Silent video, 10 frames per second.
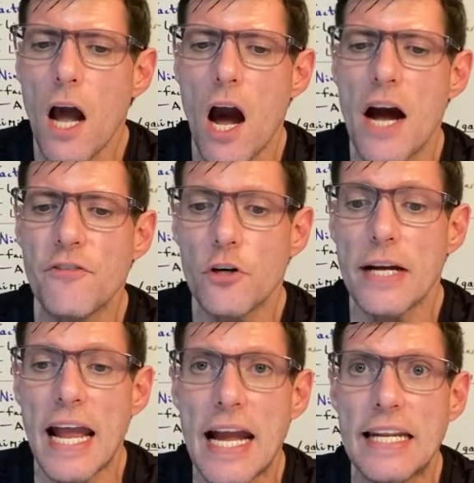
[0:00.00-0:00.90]
I've
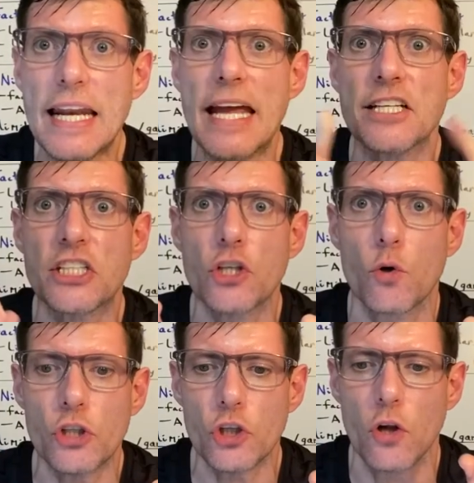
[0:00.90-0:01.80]
created a
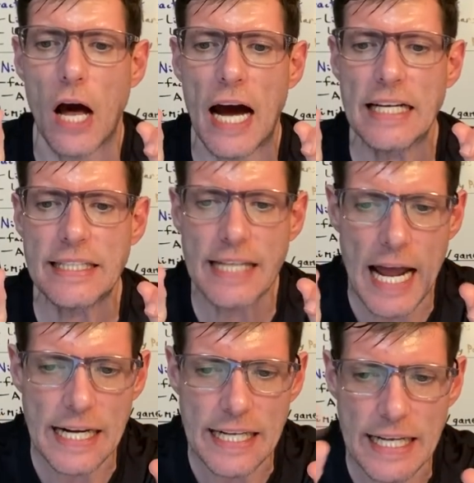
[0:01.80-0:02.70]
social
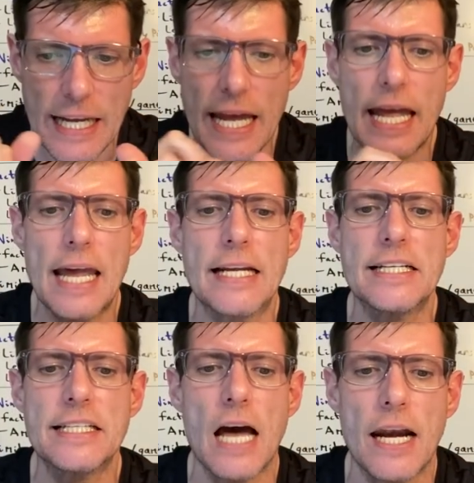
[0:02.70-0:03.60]
identity, and
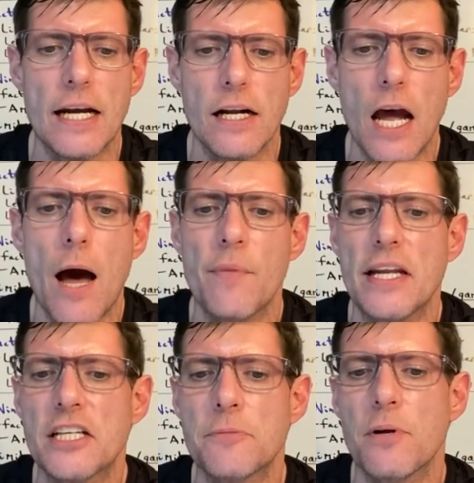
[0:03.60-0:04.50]
it's not an uncommon
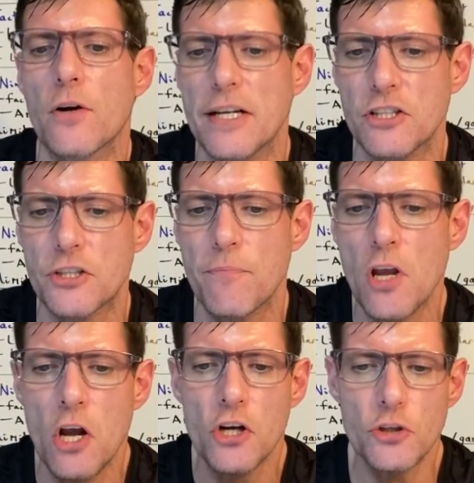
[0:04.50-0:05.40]
experience.
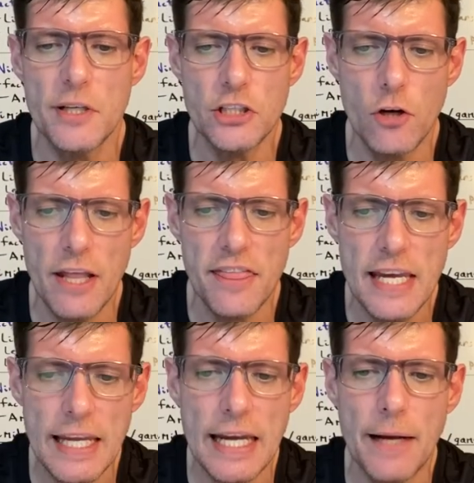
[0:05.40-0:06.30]
So I started
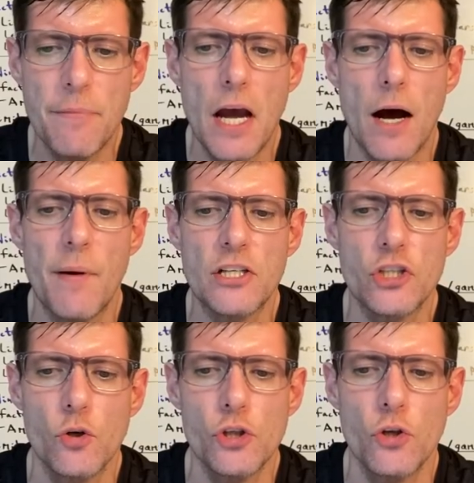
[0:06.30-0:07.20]
thinking about
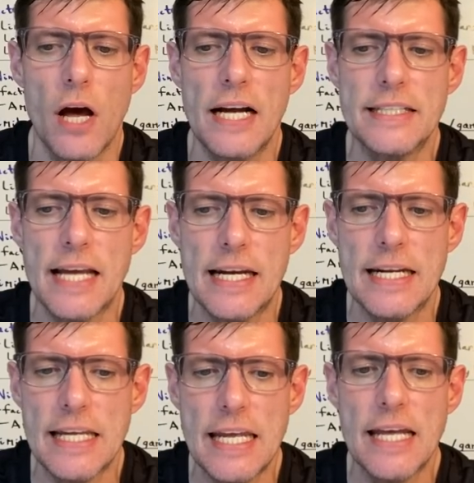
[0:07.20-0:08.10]
social
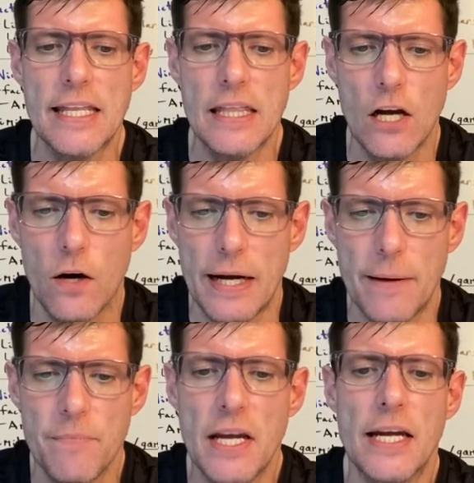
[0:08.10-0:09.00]
identity
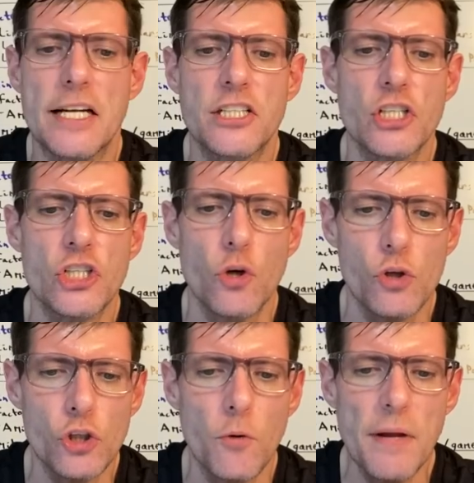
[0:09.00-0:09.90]
theory. It's a
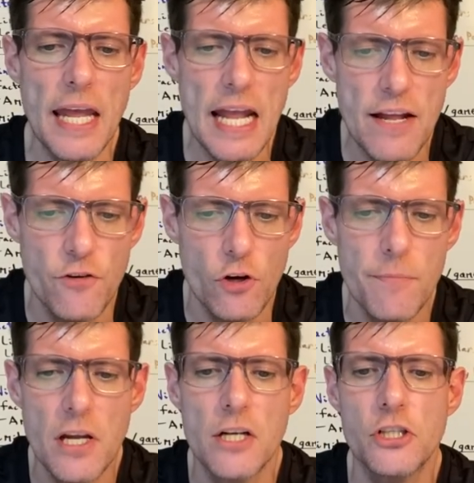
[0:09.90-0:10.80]
social
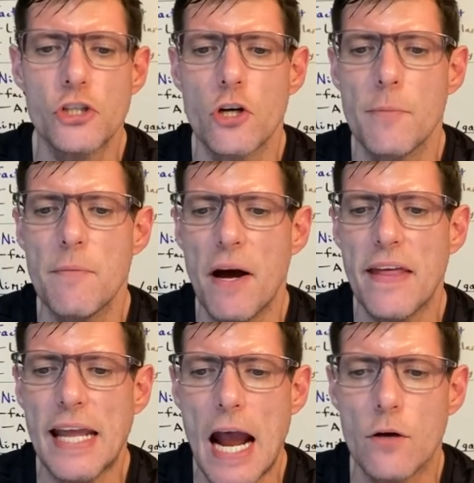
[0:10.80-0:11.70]
behavior determined by
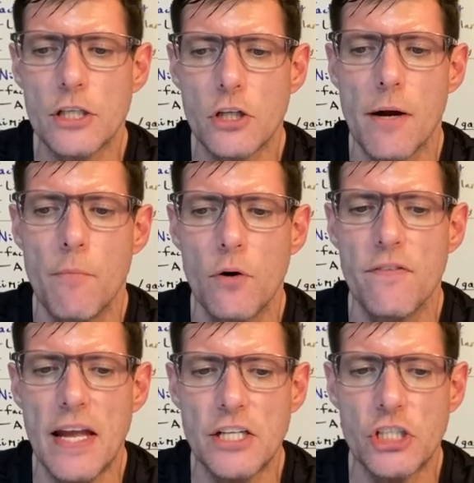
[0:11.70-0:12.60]
the character and
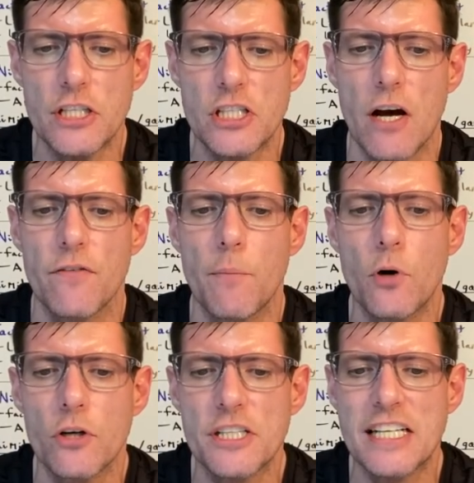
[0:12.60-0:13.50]
motivations of the
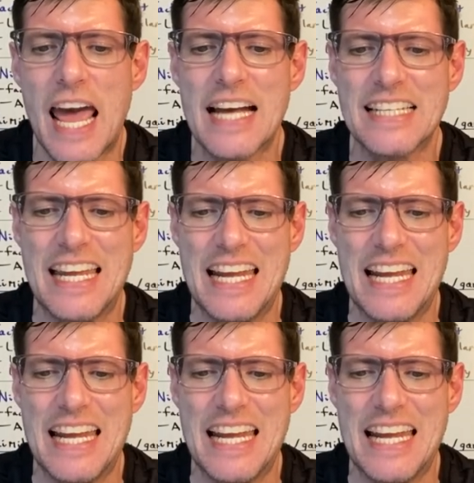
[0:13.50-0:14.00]
person as an